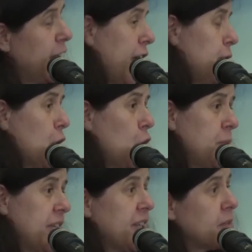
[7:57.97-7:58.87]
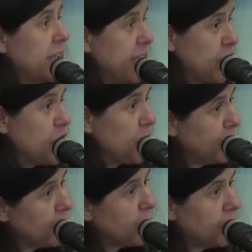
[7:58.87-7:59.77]
And we hope that our relationship
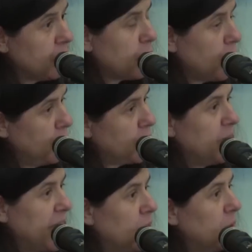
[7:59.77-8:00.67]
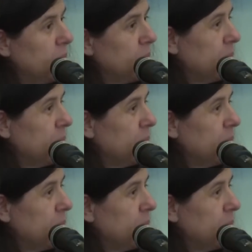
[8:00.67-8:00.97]
will grow from now